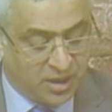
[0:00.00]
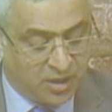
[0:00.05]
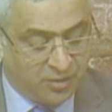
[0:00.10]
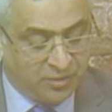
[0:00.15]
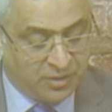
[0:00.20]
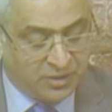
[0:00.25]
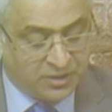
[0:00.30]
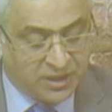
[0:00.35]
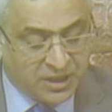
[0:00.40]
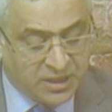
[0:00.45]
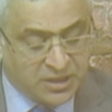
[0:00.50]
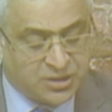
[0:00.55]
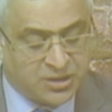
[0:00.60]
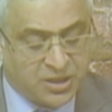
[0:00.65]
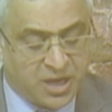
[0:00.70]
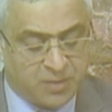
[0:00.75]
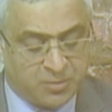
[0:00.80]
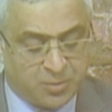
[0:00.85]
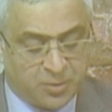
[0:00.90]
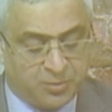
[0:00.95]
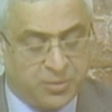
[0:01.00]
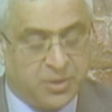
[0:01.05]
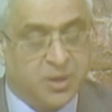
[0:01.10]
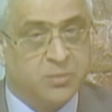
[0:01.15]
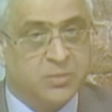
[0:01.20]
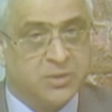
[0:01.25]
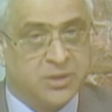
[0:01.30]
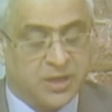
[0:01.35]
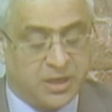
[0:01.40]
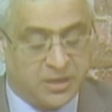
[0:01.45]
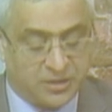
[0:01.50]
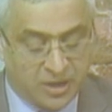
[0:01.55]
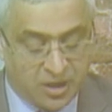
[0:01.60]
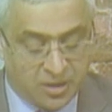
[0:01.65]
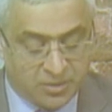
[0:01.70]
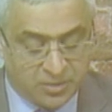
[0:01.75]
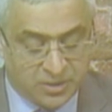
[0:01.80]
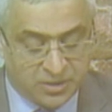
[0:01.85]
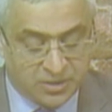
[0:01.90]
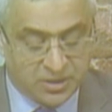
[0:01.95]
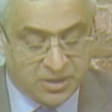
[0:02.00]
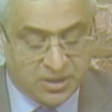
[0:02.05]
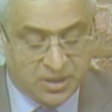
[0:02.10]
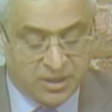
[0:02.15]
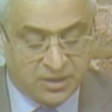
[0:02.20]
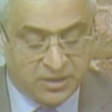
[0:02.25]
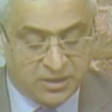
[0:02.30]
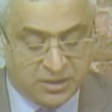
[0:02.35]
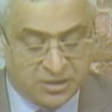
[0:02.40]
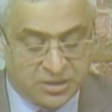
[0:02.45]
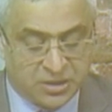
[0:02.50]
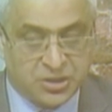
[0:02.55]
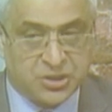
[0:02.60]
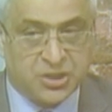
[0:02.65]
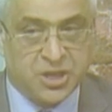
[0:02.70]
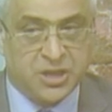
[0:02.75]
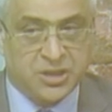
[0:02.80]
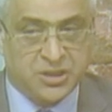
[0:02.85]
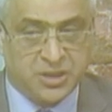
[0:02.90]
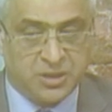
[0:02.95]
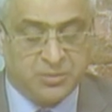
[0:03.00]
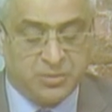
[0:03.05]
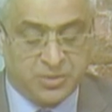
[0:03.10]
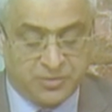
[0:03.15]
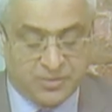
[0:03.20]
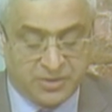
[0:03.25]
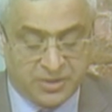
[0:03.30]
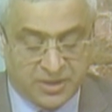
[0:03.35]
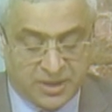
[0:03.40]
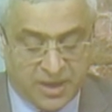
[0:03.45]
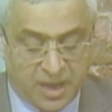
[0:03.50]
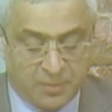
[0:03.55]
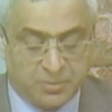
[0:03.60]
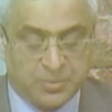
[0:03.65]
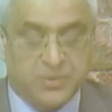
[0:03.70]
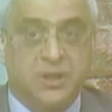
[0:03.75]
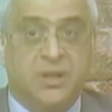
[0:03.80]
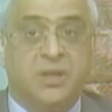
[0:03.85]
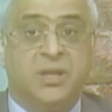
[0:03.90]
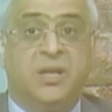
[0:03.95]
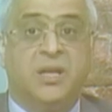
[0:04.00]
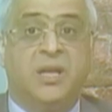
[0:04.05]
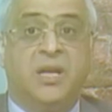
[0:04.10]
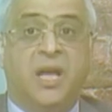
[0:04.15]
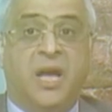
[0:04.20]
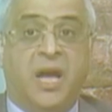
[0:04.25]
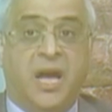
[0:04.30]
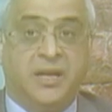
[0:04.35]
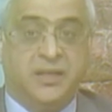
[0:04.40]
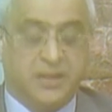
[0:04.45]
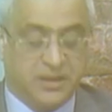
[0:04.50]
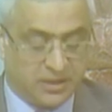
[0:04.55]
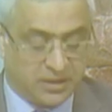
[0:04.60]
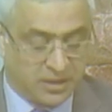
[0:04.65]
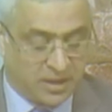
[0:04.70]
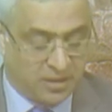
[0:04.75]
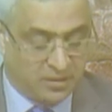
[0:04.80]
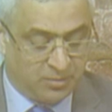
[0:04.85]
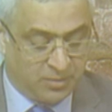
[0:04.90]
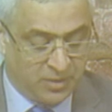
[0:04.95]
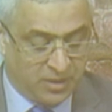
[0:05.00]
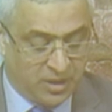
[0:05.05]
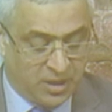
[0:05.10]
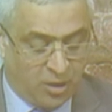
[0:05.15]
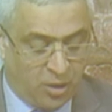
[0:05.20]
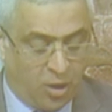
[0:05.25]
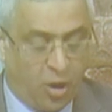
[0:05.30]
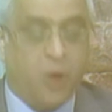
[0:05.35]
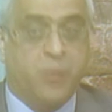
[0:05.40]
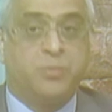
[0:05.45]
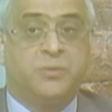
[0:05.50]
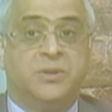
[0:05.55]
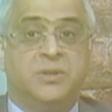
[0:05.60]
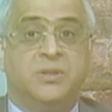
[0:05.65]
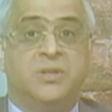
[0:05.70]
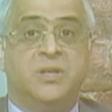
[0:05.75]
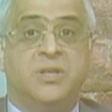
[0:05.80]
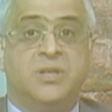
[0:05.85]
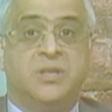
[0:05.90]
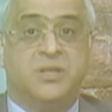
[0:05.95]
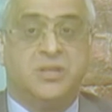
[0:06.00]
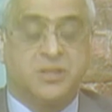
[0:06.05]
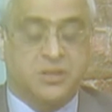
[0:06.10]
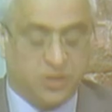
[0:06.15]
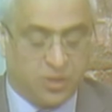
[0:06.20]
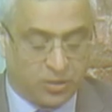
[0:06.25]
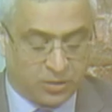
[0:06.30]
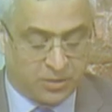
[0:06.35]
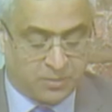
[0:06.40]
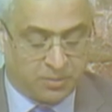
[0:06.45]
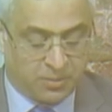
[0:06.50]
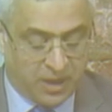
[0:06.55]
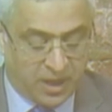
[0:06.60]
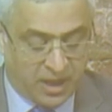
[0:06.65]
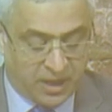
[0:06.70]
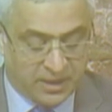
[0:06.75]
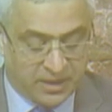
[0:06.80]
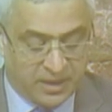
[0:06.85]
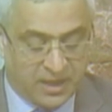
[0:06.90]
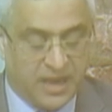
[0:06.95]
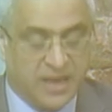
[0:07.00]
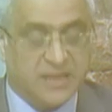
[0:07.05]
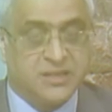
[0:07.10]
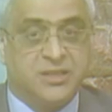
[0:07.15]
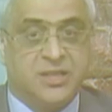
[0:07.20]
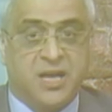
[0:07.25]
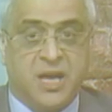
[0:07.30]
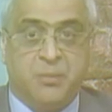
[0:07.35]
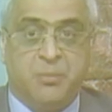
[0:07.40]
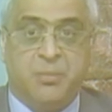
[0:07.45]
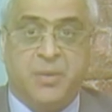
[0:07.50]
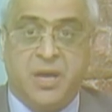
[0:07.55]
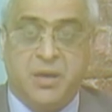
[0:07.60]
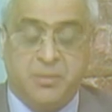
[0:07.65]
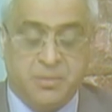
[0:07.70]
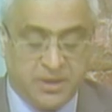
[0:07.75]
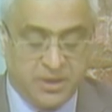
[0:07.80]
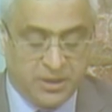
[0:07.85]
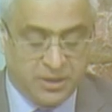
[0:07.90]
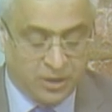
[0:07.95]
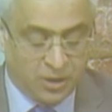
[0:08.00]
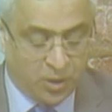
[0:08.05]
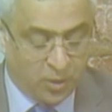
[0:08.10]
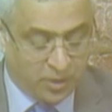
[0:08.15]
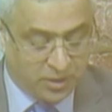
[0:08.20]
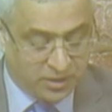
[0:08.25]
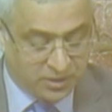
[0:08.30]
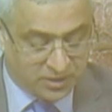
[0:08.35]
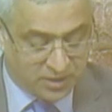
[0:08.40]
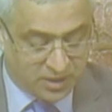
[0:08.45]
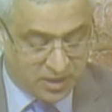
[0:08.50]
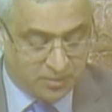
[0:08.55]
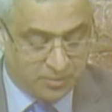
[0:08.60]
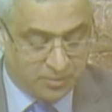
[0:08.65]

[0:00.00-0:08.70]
With this type of permanent endowment, the distinction between capital and income often does not apply, as there may be no income.